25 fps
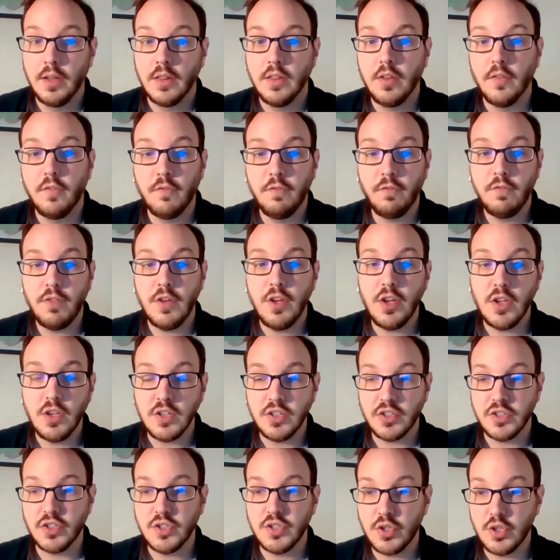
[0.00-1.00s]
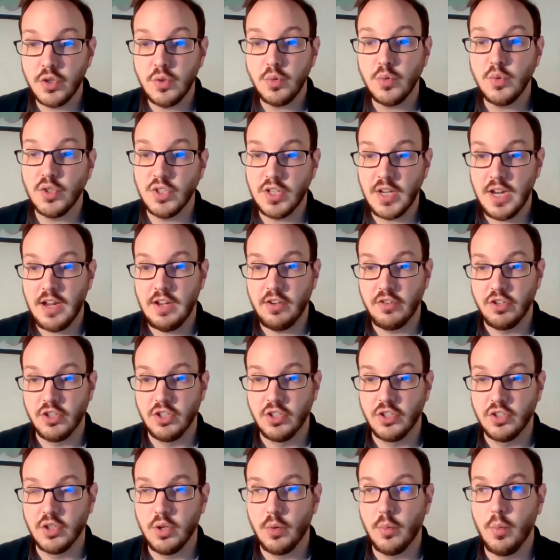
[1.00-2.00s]
The first 2
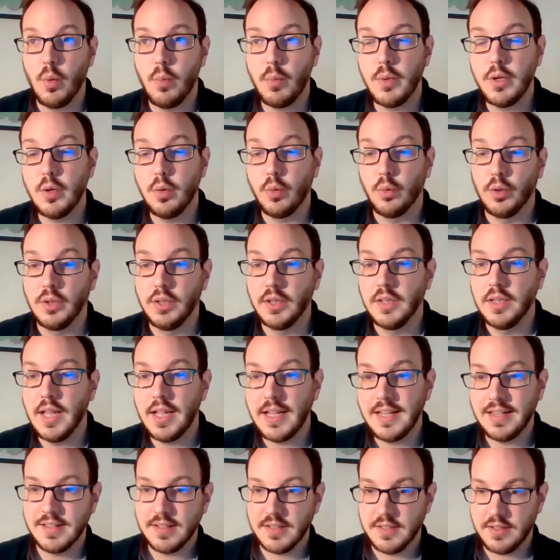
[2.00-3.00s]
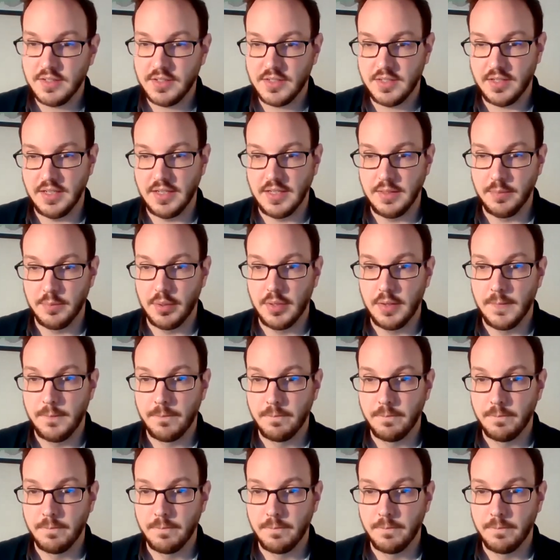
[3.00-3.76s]
stages are what we call light sleep.